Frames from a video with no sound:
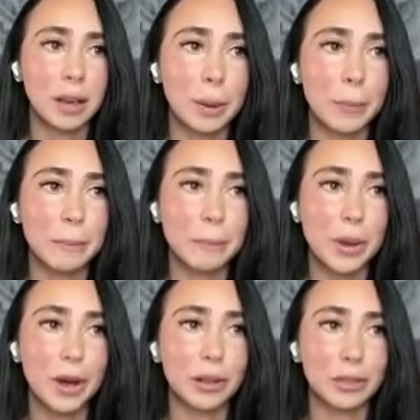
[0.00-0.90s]

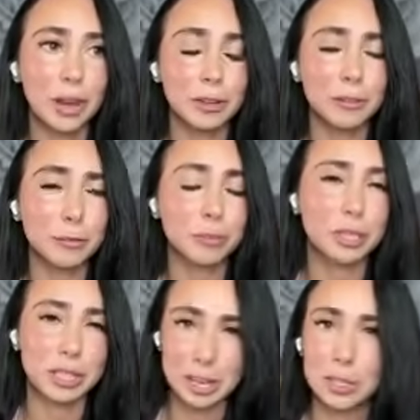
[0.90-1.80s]
a lot of
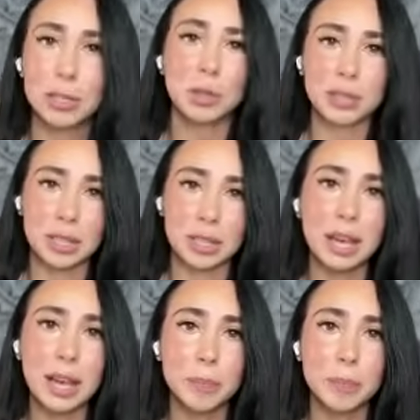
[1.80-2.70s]
protection
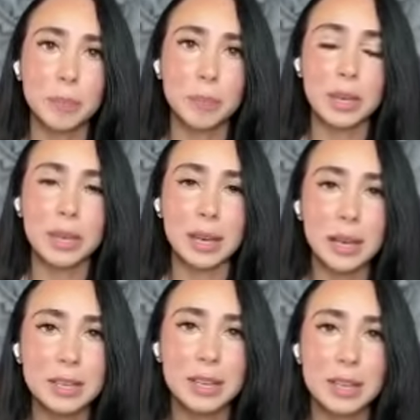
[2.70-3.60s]
within that
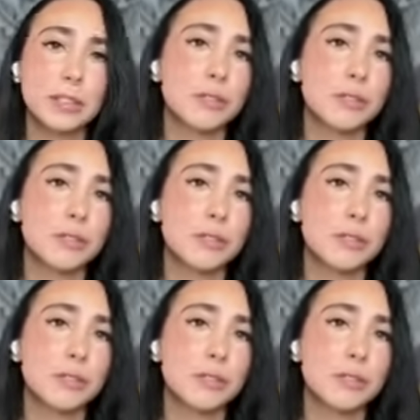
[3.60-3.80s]
because it